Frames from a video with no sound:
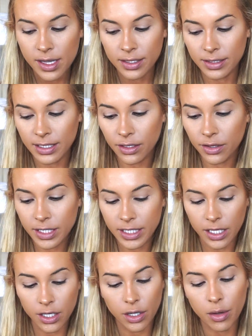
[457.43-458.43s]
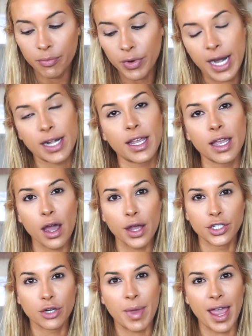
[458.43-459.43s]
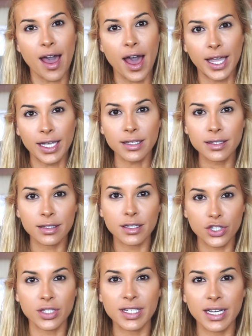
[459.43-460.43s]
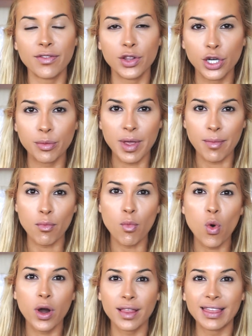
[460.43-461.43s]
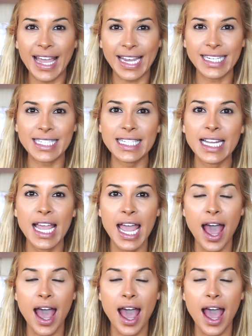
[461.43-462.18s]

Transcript: Seal the Deal brightening under my eyes just to give a little bit more light